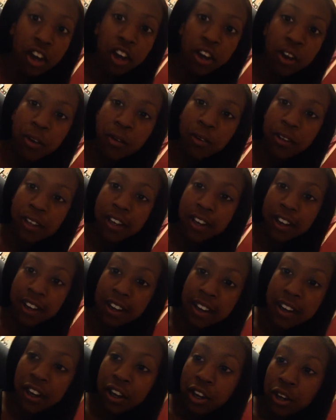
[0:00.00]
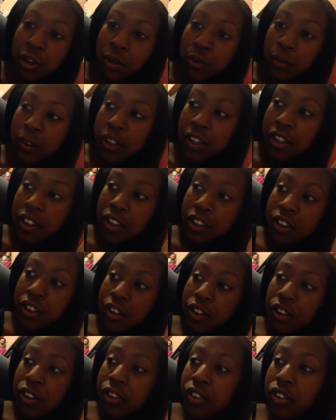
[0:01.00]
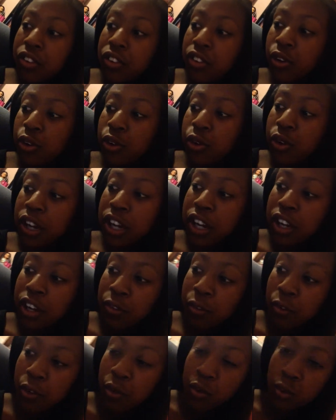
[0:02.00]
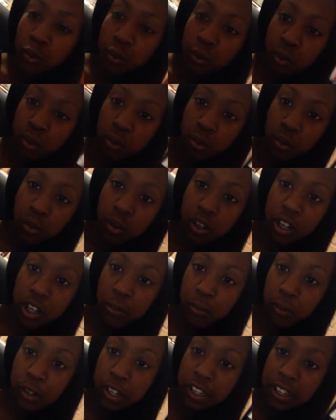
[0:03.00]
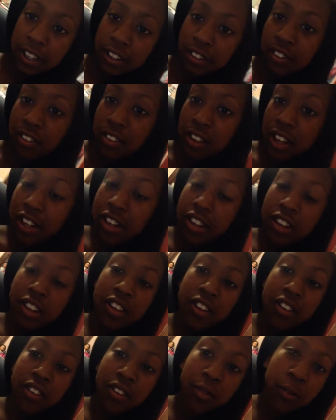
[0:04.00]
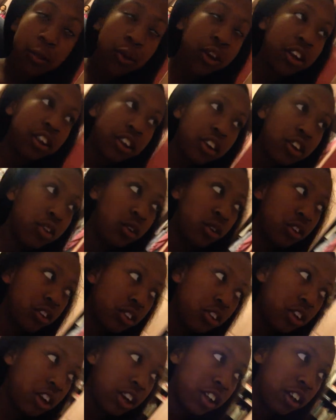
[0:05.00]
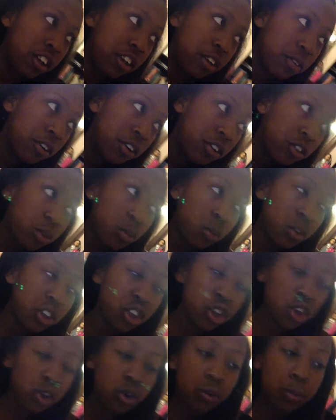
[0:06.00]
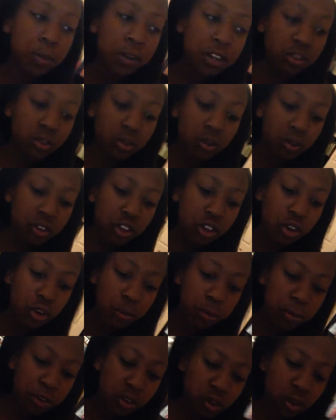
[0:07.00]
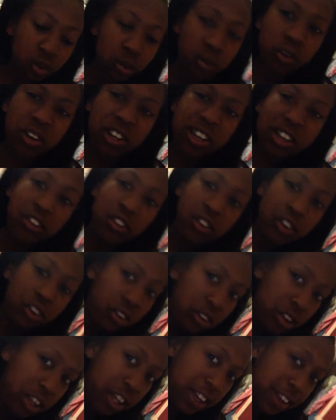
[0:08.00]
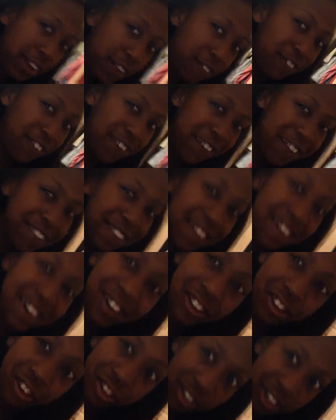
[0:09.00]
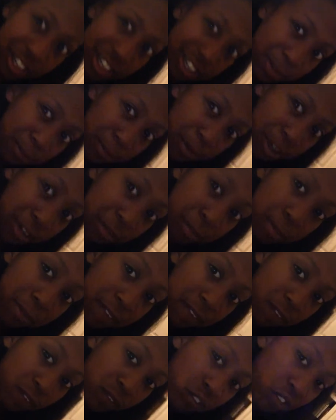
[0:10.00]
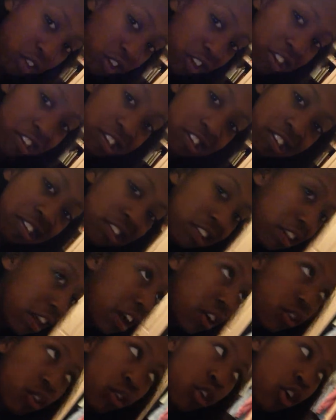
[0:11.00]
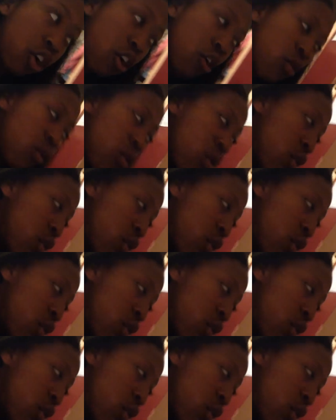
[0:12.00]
Oh yeah, we also have a school store. I went inside it. I didn't go inside it because it wasn't open. It's only open Tuesday, Thursday, and I forget the other day. It might have been Friday. I don't know.